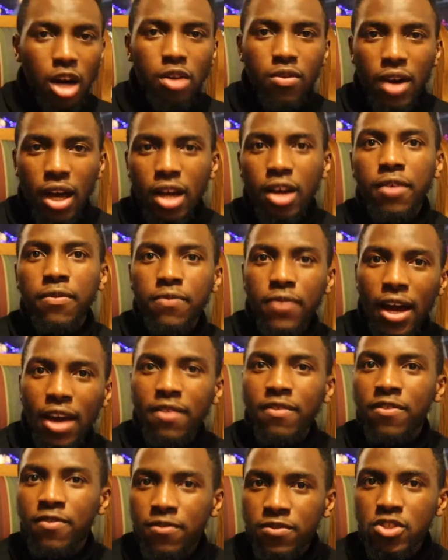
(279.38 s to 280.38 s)
Out of like a
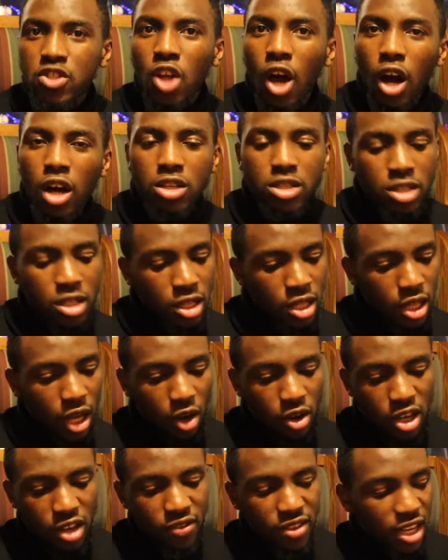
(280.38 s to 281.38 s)
five stars,
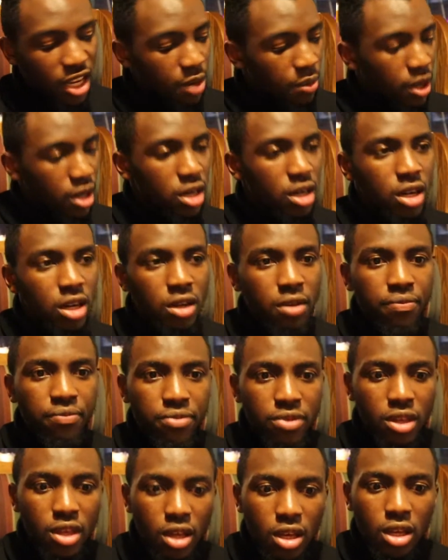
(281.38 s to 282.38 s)
I'll give that about a
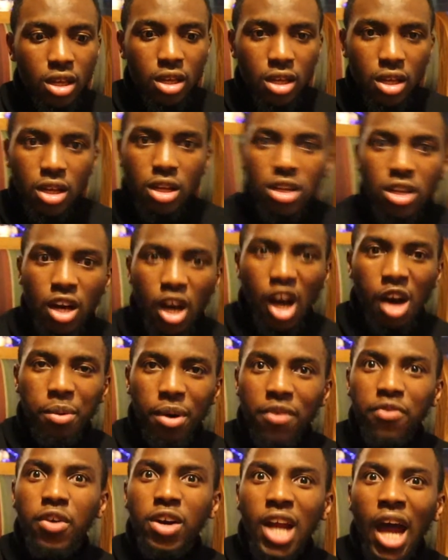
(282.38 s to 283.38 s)

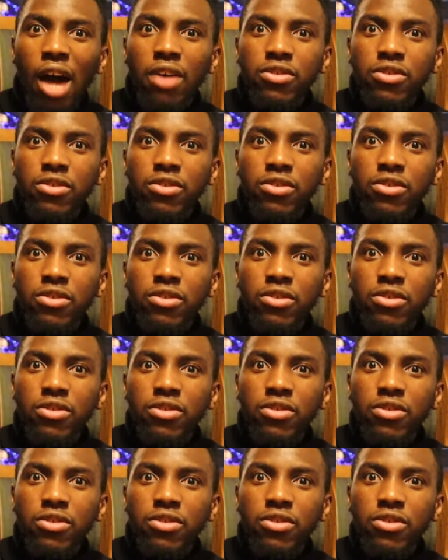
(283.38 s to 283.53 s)
about a four and a